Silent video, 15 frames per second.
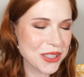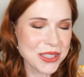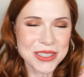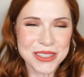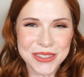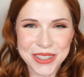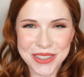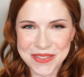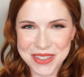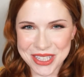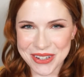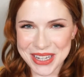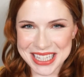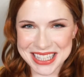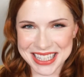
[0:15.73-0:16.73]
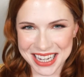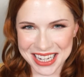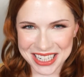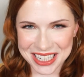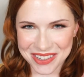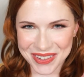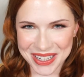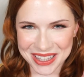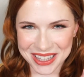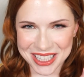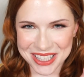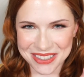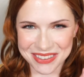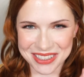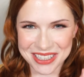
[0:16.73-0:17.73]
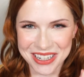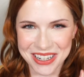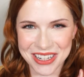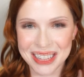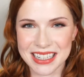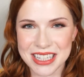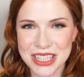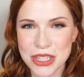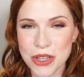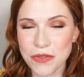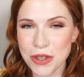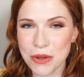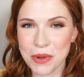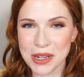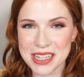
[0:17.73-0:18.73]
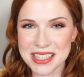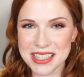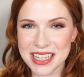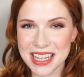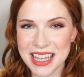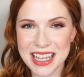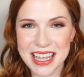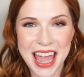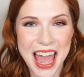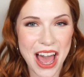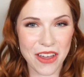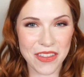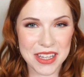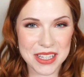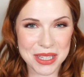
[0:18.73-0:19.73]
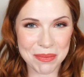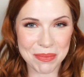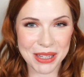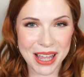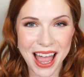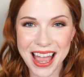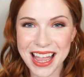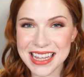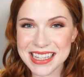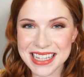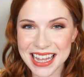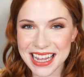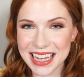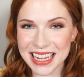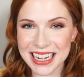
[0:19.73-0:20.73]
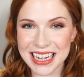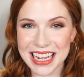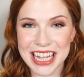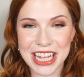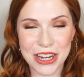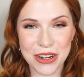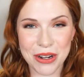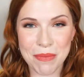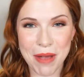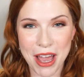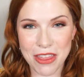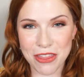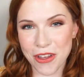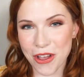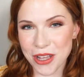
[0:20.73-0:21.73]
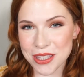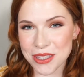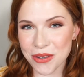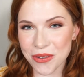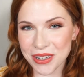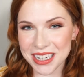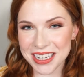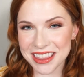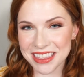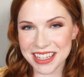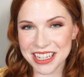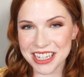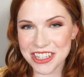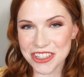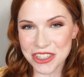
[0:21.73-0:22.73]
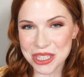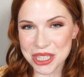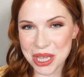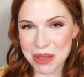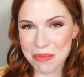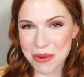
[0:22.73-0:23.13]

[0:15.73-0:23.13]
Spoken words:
Oh, I'm so excited about this one, y'all. So if you want to see how this applies and hear my thoughts on it, then just keep